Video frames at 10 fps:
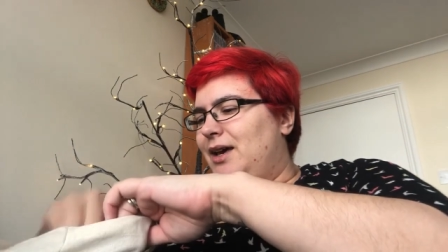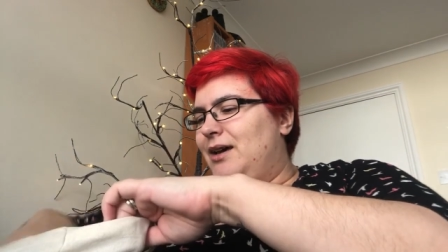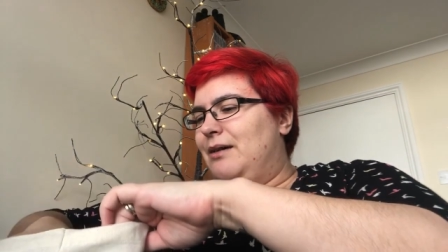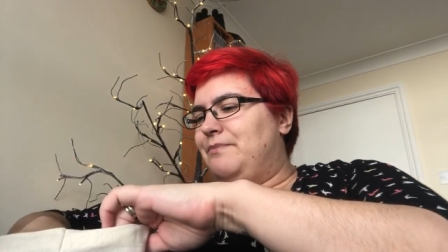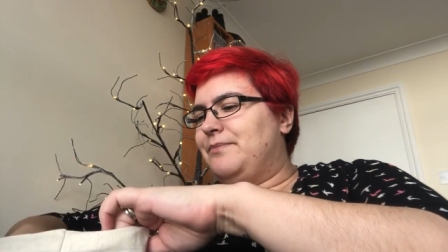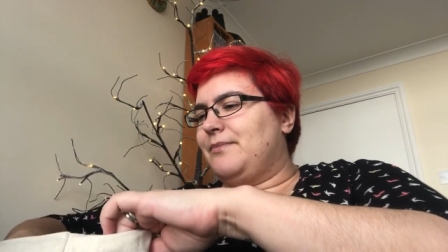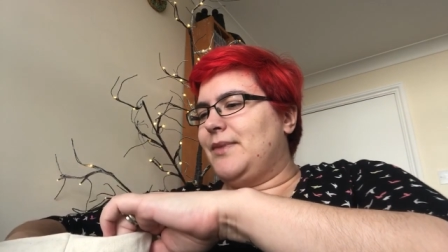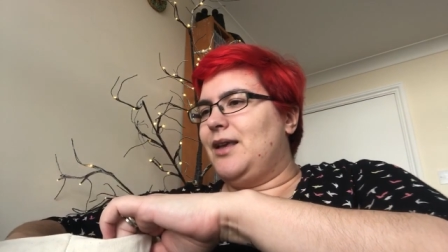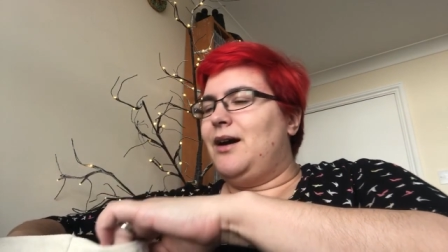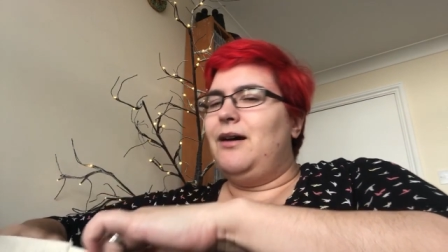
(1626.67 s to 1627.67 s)
Um,
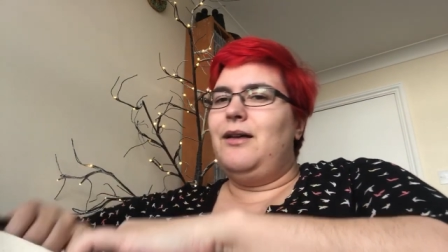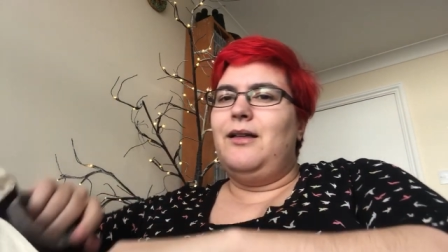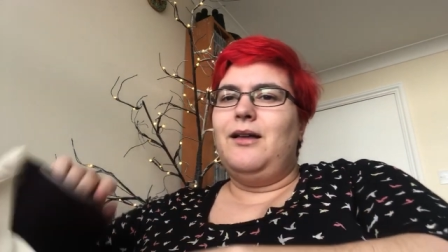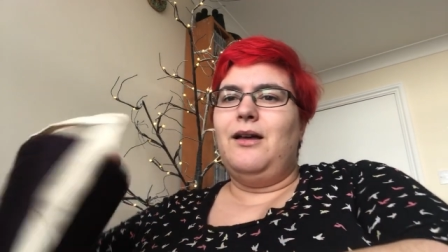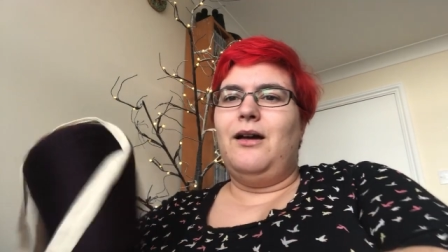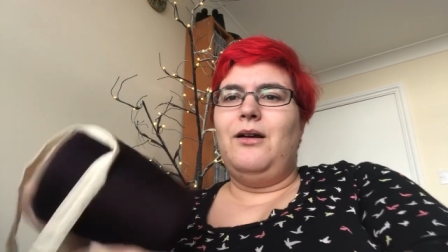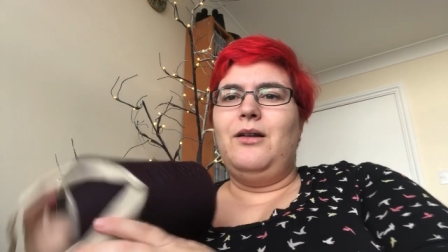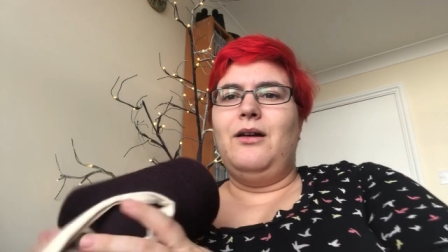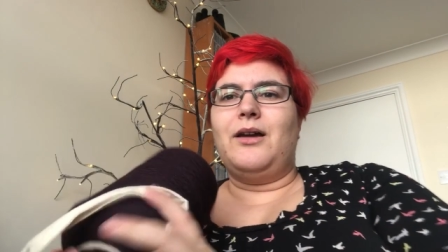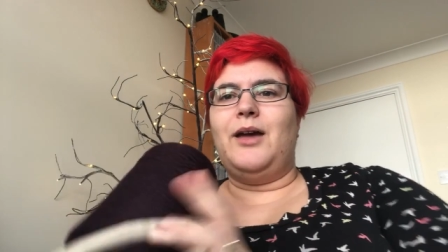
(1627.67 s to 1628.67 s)
oh
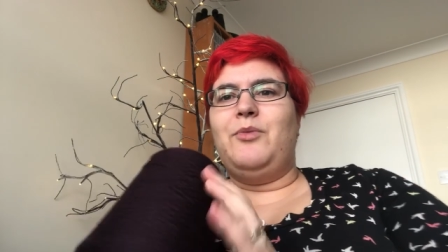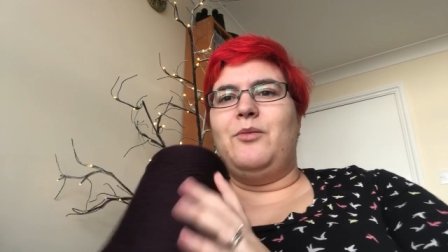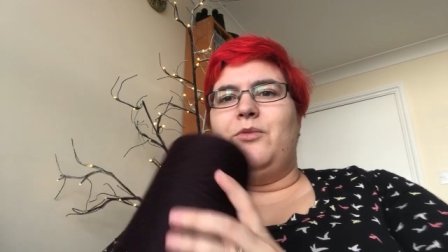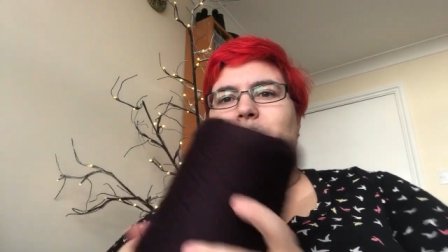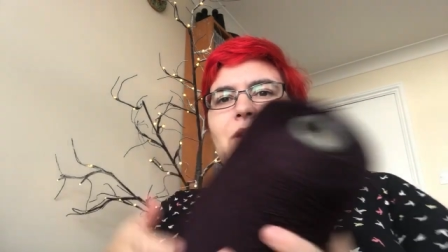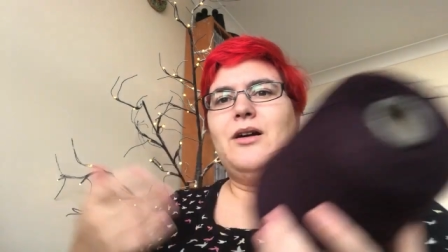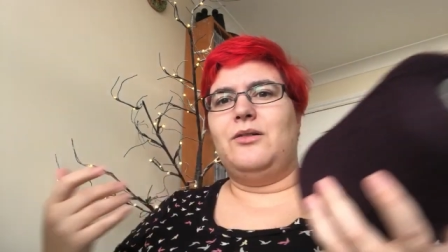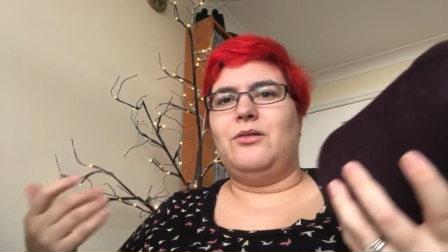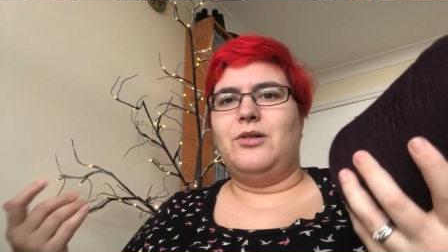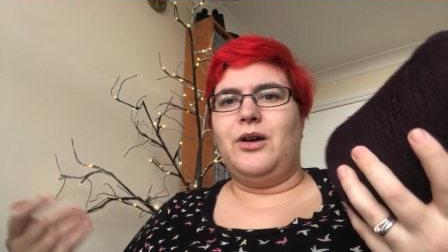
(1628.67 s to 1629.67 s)
look, I bought more
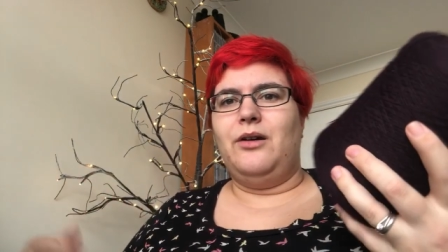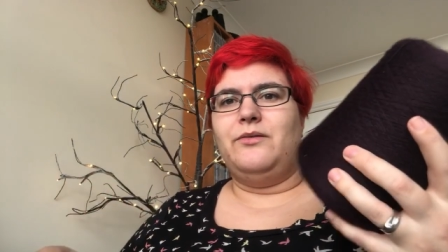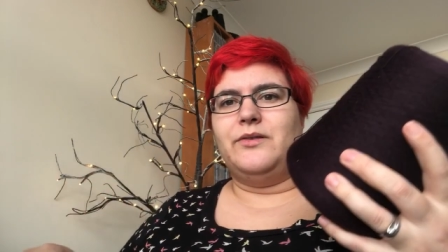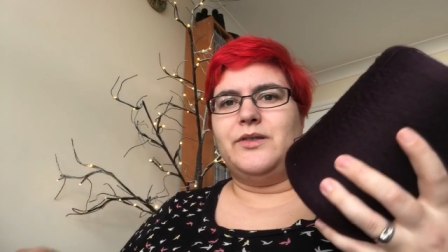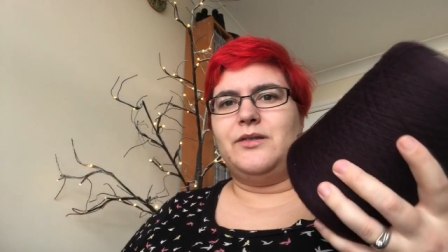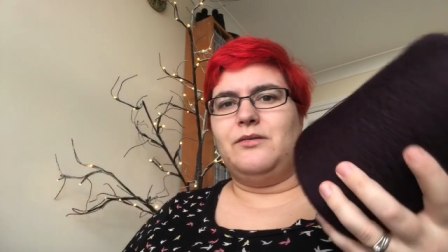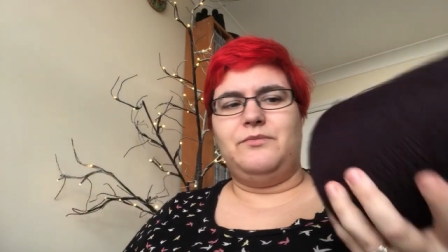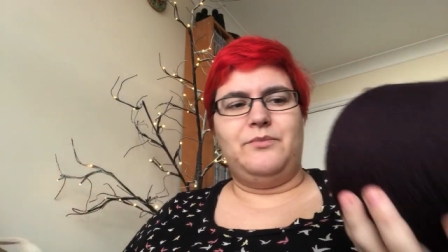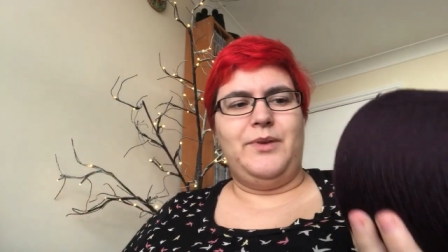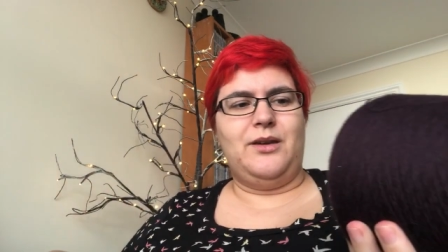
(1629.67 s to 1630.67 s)
yarn on cones
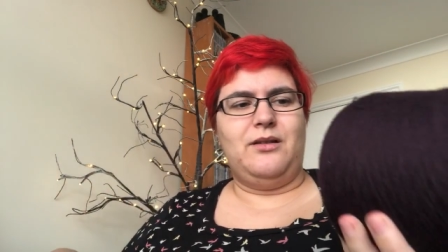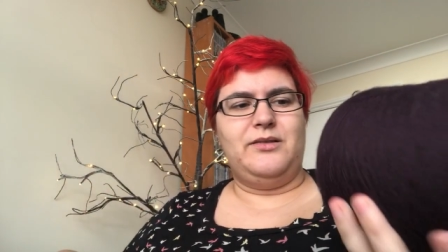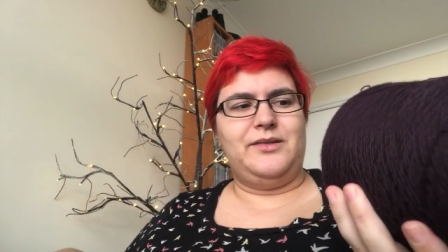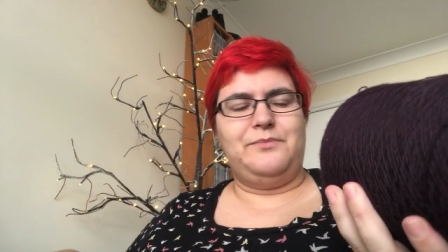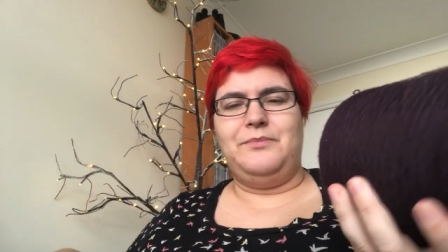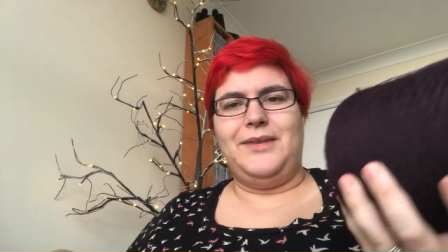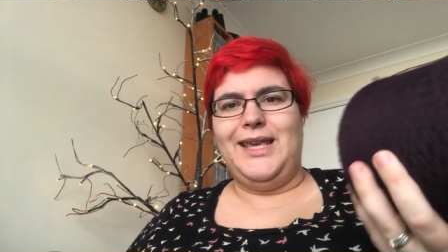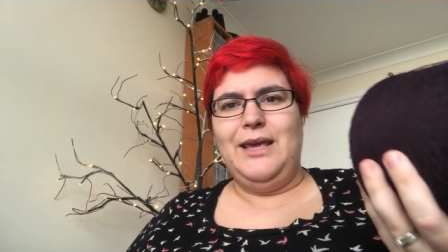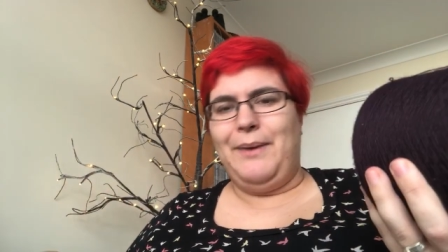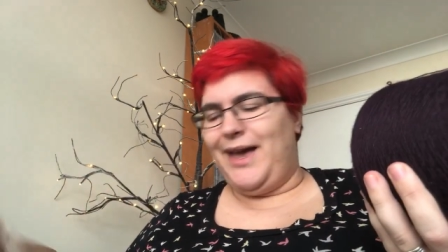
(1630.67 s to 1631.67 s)
because
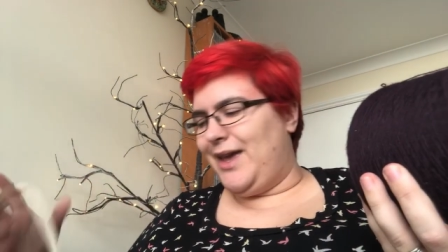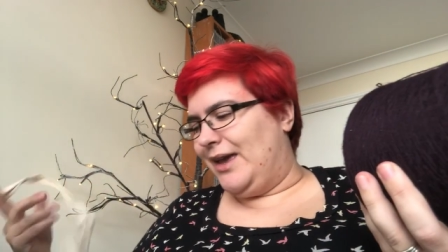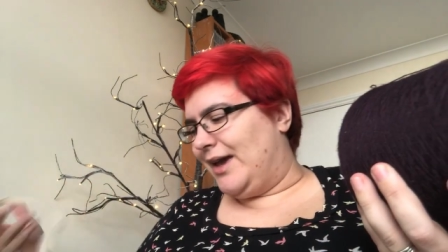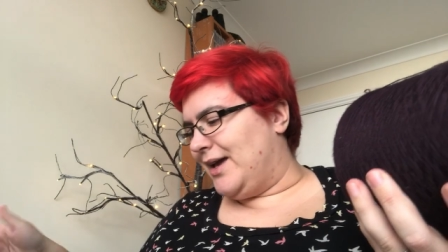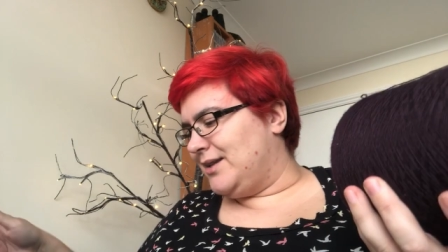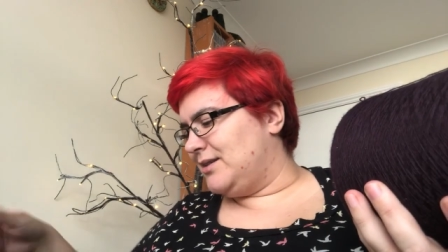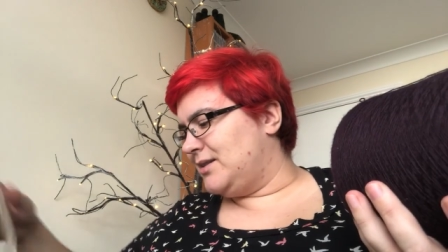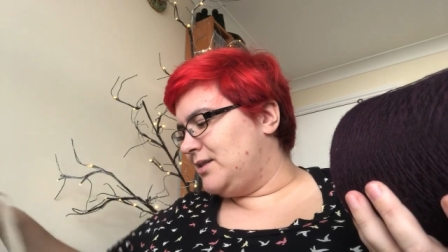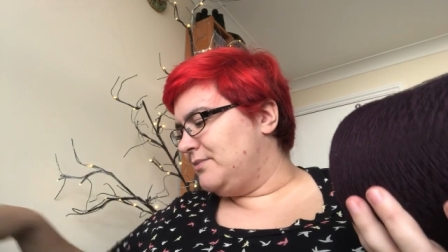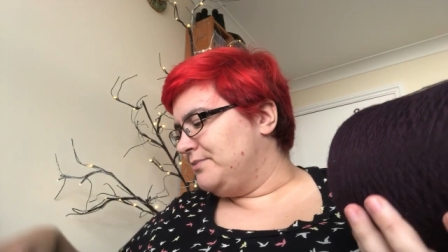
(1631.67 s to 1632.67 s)
eBay and